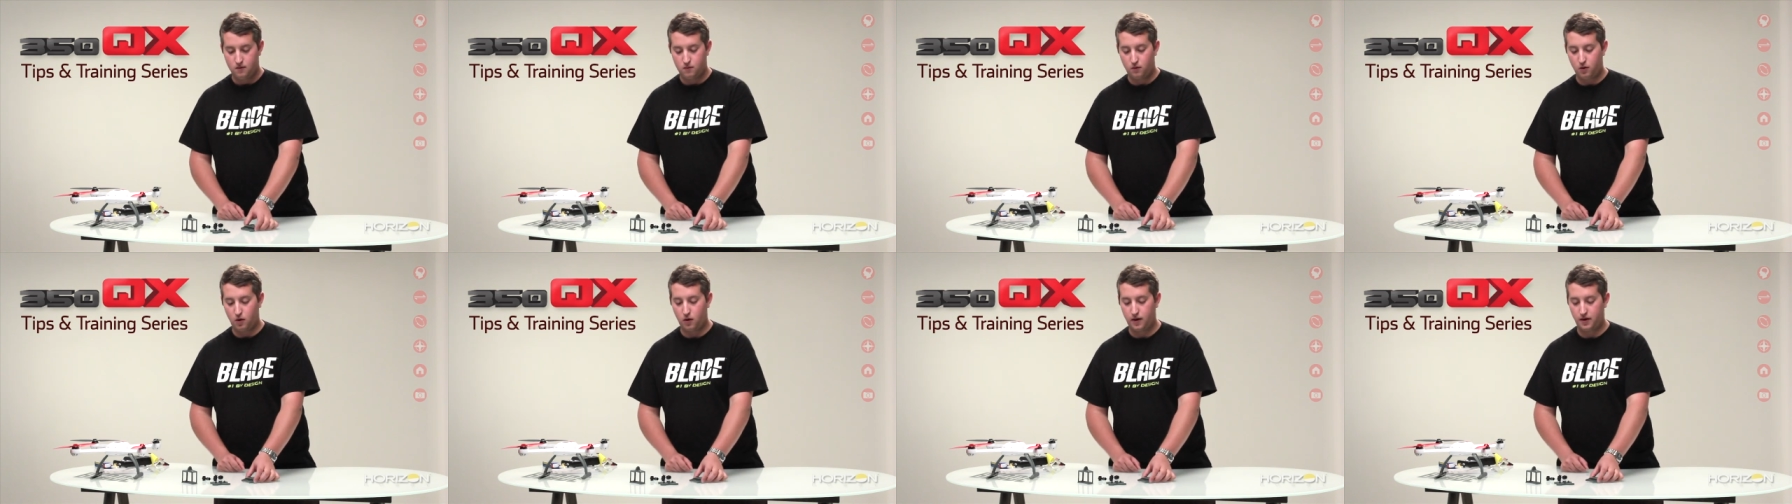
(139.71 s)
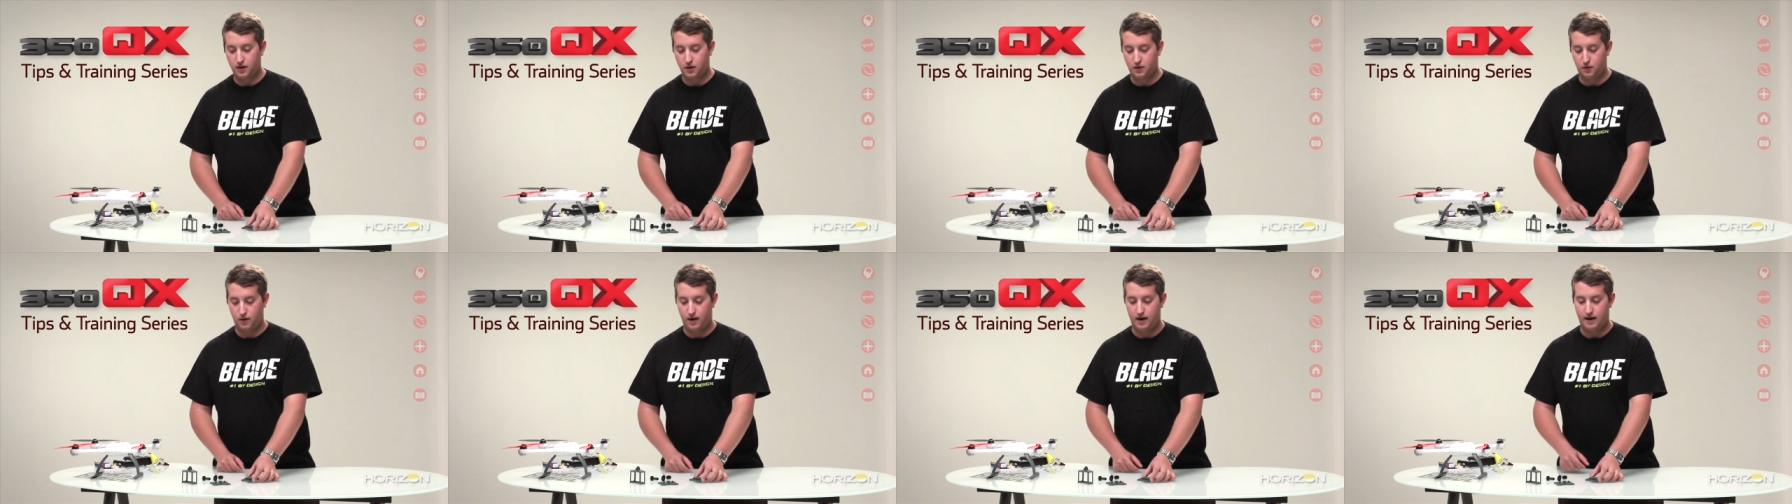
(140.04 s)
We'll go
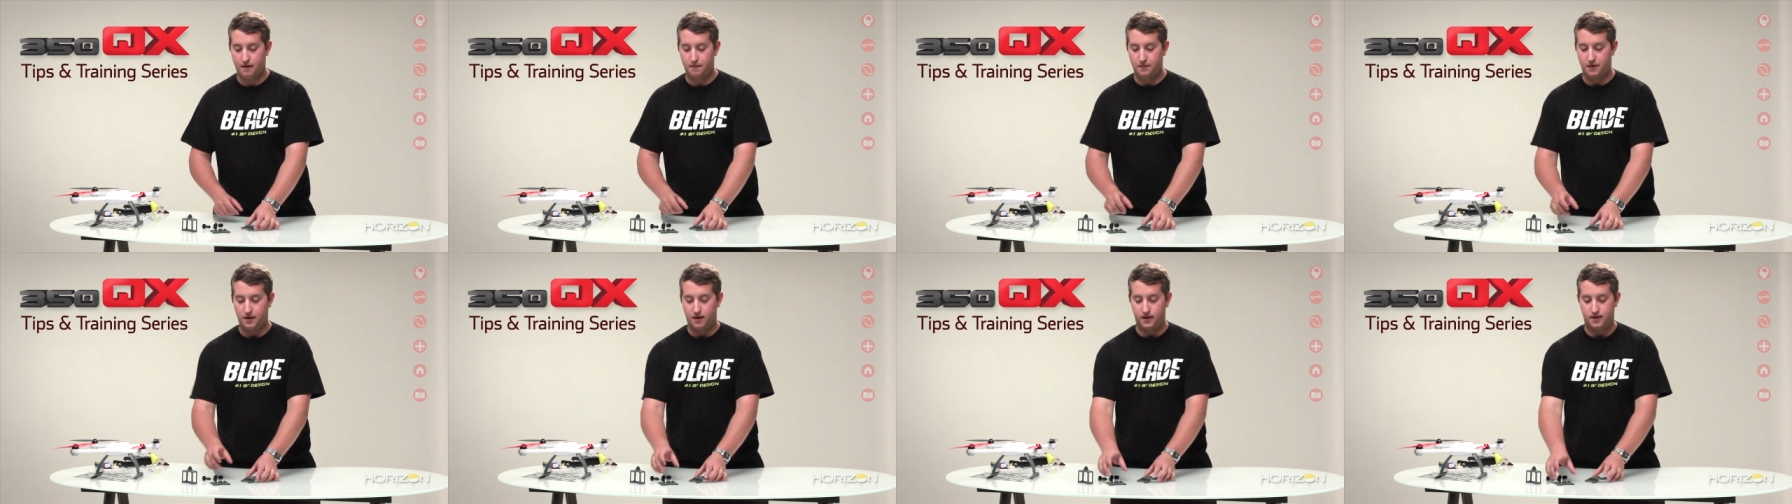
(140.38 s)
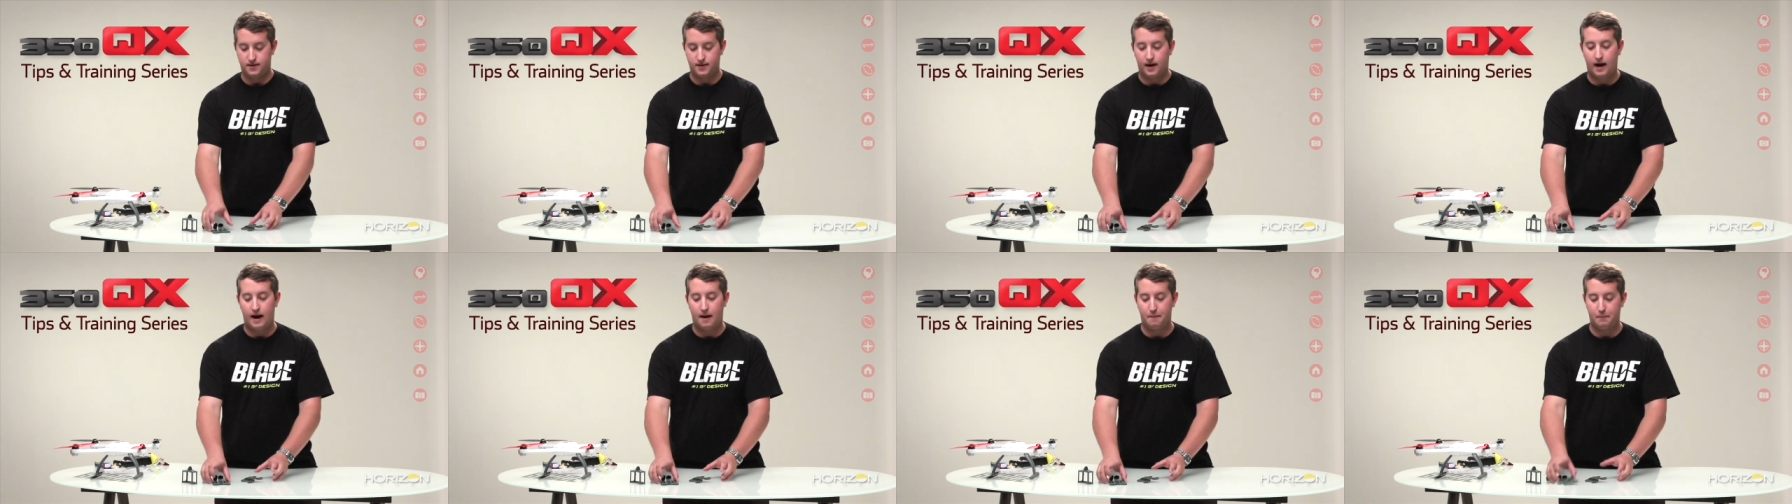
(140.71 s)
ahead and grab the
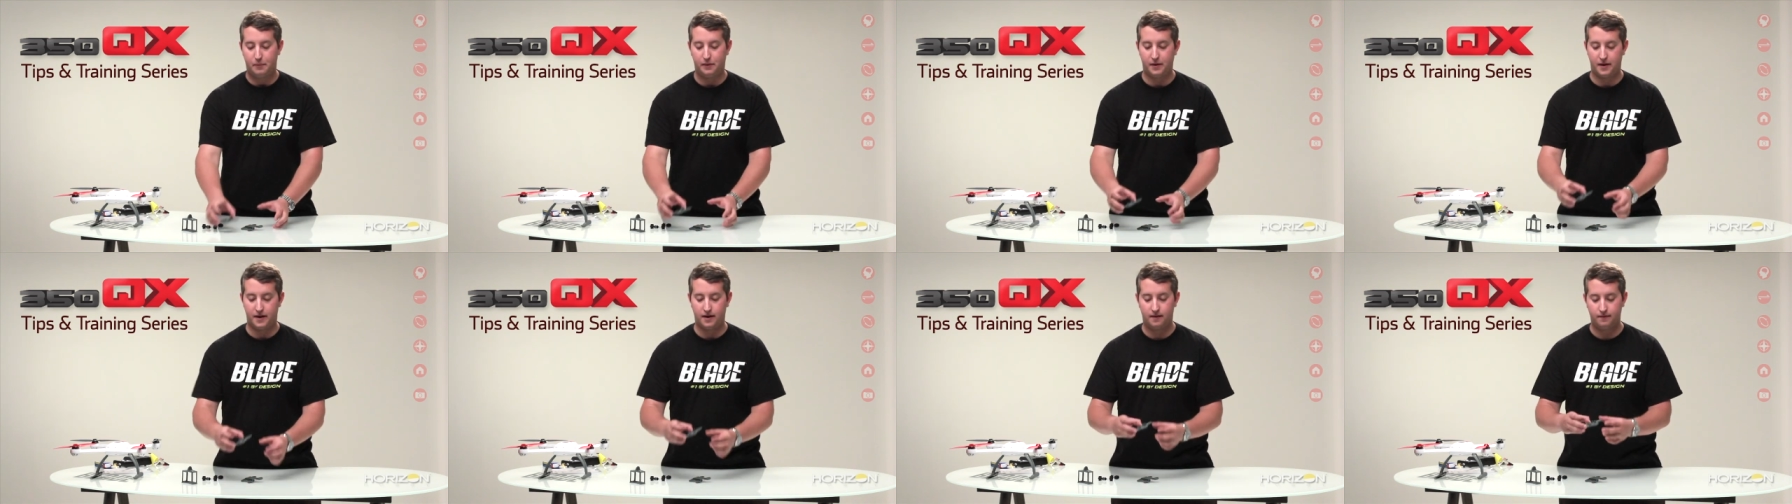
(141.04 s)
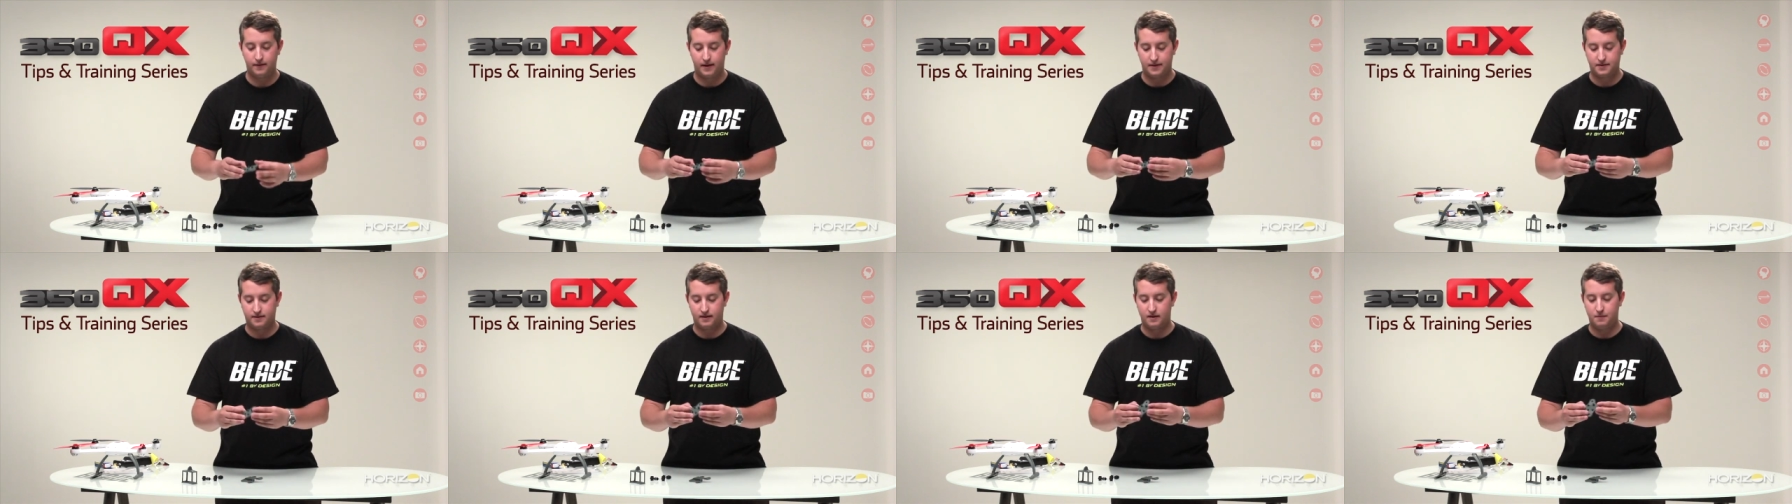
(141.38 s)
top plate.
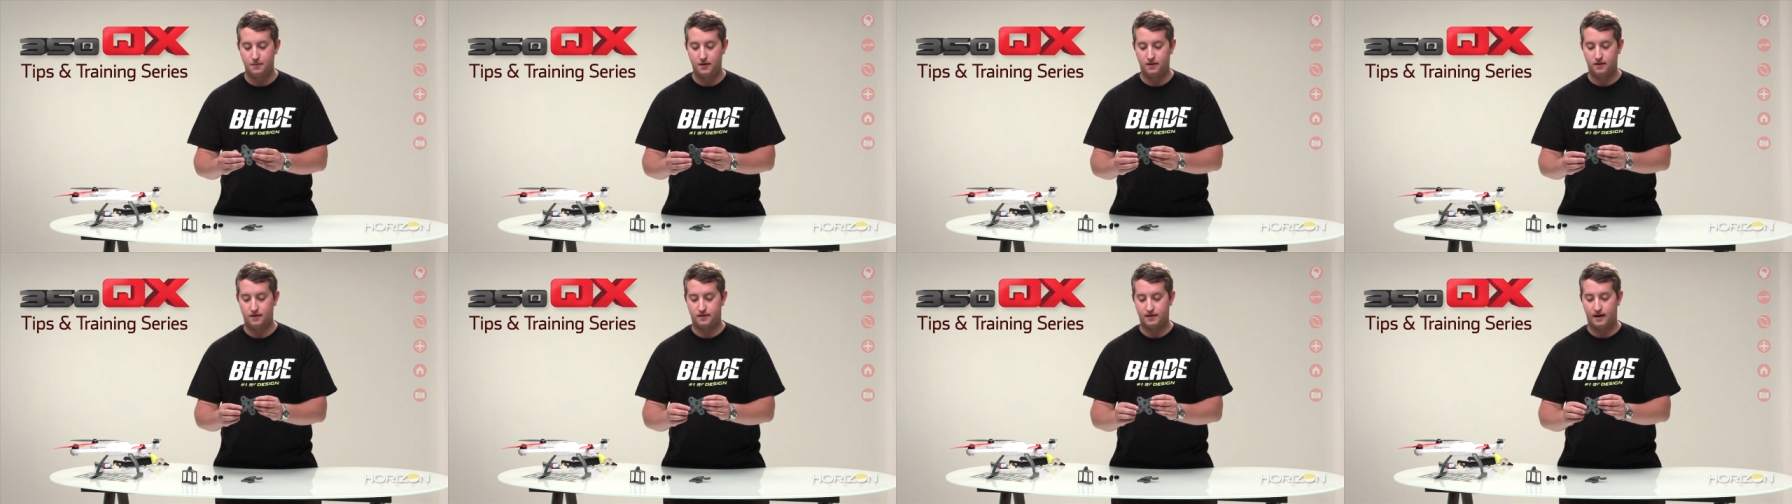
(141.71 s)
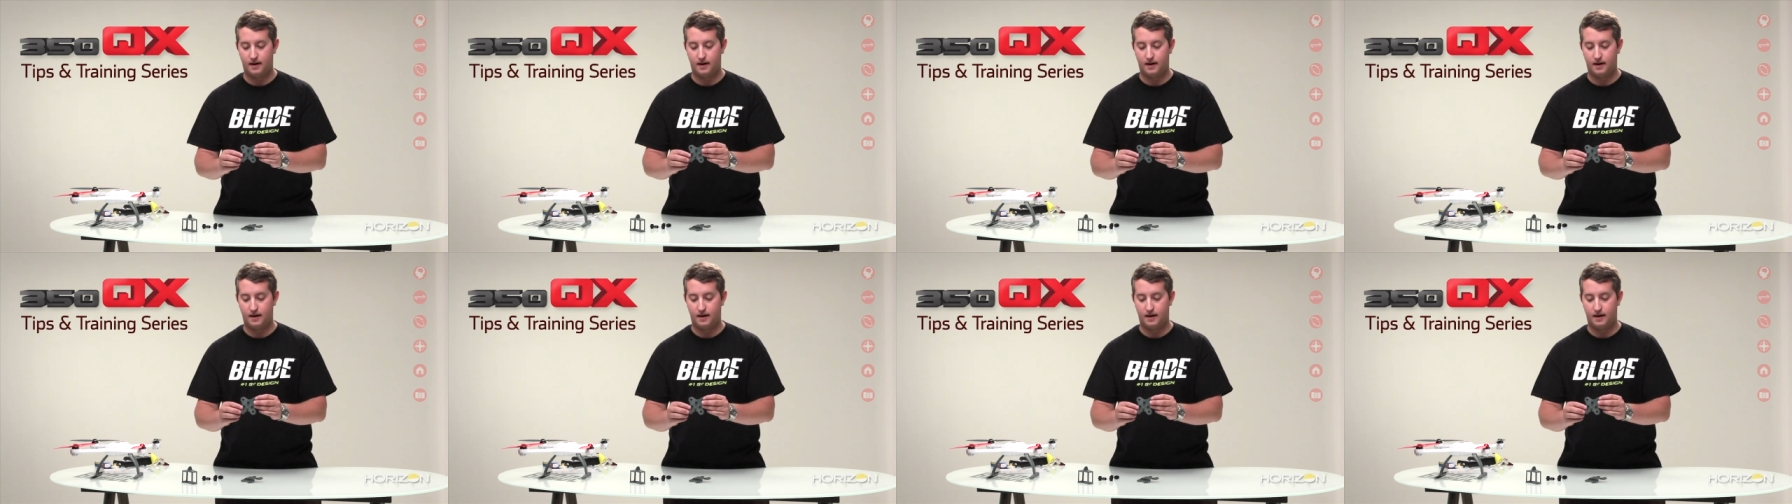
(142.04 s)
That's going to be the